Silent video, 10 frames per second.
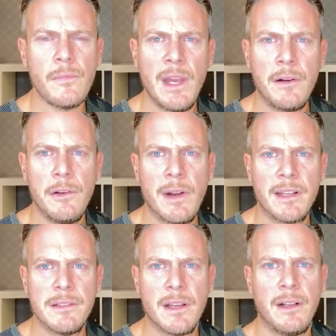How do you
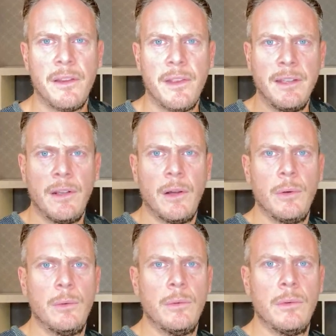reconcile that they
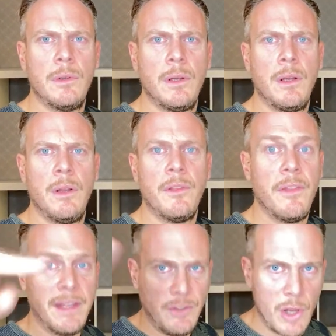know
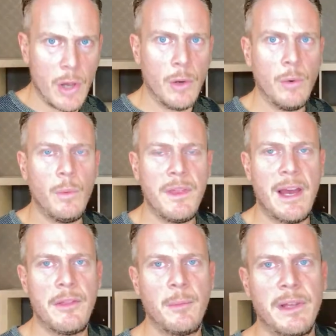with how
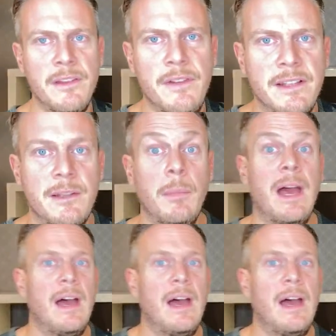they play the victim?